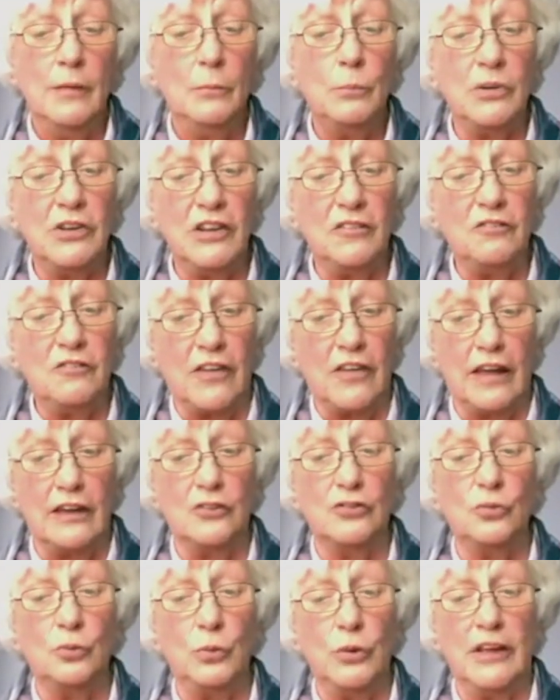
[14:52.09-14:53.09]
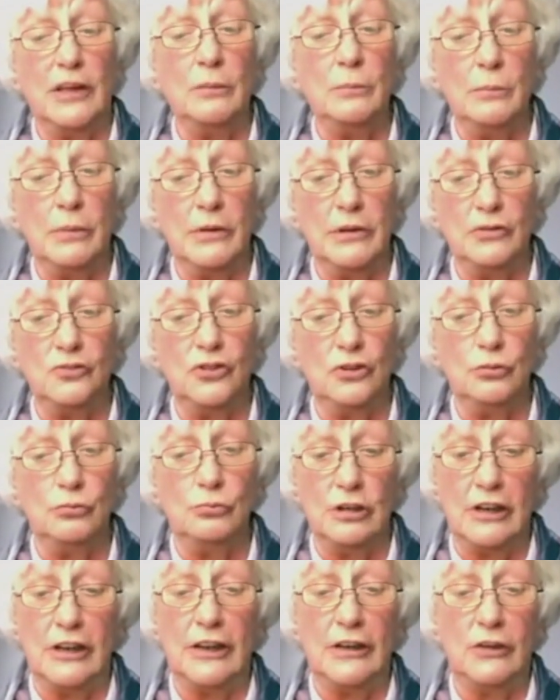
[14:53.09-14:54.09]
But in fact, we can build a
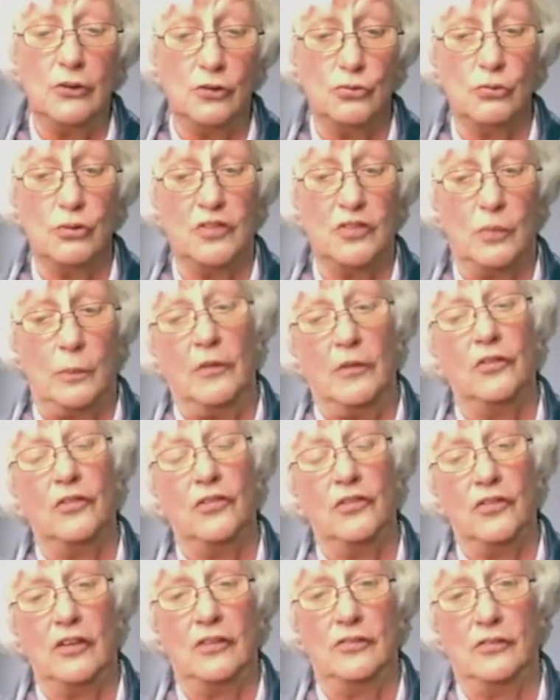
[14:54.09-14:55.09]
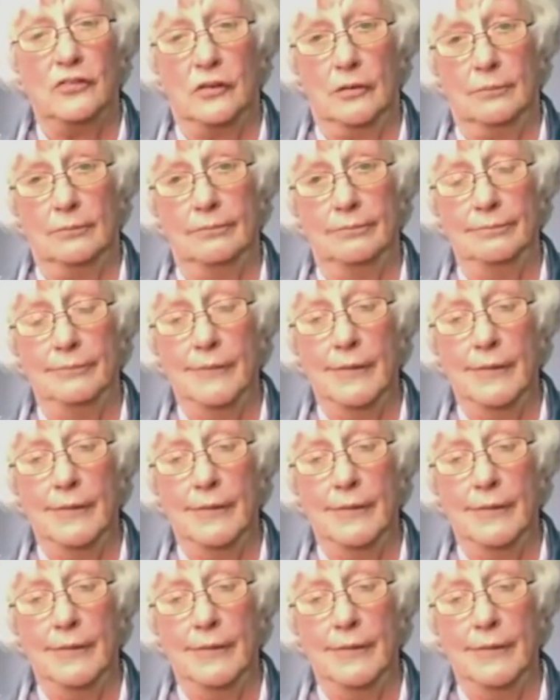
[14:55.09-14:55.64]
really good response system.